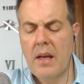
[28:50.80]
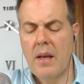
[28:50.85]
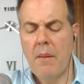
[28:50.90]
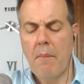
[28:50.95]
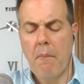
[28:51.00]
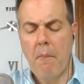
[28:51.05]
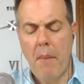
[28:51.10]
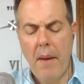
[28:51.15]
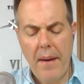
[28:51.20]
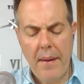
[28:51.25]

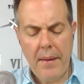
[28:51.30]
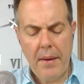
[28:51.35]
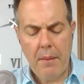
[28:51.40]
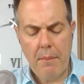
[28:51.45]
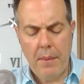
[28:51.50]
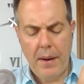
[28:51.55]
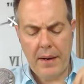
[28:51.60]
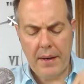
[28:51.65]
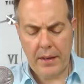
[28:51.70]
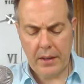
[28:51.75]
Very,
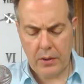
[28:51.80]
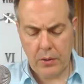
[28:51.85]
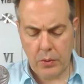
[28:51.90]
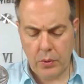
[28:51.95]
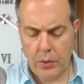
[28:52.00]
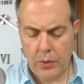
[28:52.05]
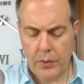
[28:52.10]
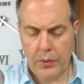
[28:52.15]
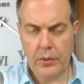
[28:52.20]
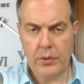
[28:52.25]
very
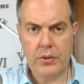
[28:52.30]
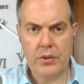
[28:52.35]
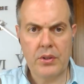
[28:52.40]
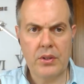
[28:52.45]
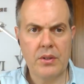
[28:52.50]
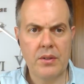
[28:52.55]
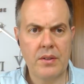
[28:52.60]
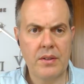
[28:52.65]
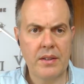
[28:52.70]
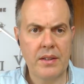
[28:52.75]

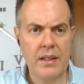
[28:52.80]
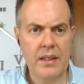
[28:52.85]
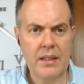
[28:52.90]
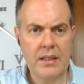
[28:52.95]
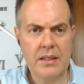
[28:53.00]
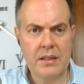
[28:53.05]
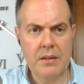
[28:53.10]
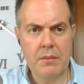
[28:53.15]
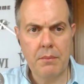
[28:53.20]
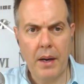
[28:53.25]
curious,
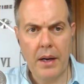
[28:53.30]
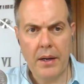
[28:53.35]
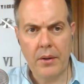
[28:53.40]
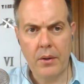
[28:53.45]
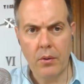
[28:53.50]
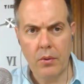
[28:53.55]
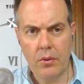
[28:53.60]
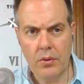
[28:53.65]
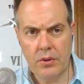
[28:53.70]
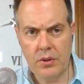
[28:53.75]
these
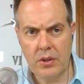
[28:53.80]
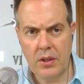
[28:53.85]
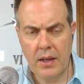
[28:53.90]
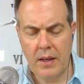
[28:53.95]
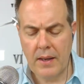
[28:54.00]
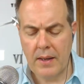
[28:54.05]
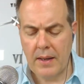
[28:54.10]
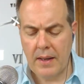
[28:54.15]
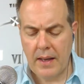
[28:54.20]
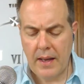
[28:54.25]
vacuoles.
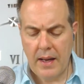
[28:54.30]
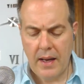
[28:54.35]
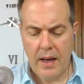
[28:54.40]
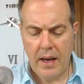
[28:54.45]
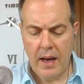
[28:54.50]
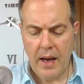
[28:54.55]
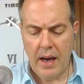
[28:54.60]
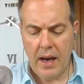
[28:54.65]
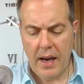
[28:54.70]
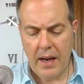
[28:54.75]

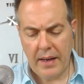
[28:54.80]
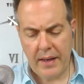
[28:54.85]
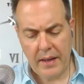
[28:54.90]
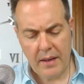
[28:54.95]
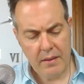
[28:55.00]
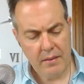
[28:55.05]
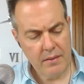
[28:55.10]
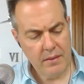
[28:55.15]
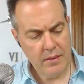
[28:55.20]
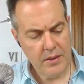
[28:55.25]
I
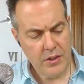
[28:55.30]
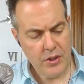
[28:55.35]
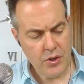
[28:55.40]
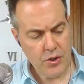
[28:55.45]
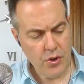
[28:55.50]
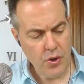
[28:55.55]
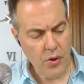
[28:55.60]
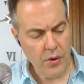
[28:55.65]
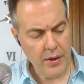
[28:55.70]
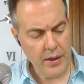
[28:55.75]

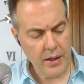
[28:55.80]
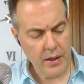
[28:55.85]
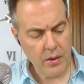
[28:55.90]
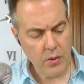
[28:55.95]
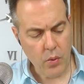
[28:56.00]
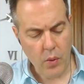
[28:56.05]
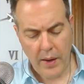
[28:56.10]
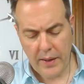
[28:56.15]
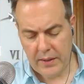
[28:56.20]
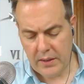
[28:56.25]
enjoy
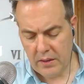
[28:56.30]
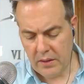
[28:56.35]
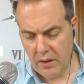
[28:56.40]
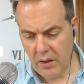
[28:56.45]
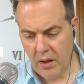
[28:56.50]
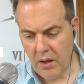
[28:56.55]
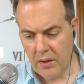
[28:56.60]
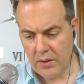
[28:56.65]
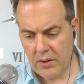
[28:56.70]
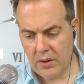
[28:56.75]
quite a
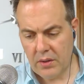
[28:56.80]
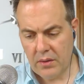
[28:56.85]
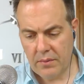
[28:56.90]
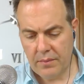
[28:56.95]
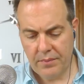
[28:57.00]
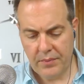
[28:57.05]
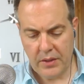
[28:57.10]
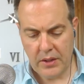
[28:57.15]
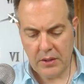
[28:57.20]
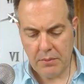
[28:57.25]
lot
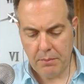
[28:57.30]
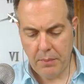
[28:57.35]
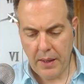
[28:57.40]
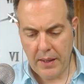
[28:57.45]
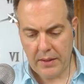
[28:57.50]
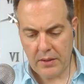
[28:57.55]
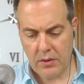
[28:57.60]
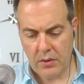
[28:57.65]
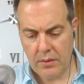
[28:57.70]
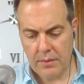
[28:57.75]
this
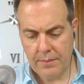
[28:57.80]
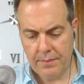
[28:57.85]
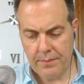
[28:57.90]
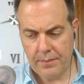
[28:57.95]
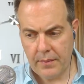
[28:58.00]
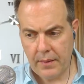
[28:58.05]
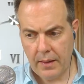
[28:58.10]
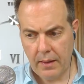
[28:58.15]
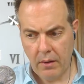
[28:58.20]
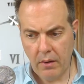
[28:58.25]
part
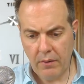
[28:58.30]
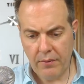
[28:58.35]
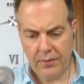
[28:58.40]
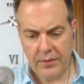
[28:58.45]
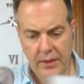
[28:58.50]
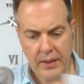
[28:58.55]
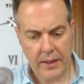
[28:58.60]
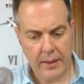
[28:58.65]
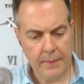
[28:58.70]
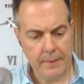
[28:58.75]
of
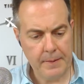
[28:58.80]
the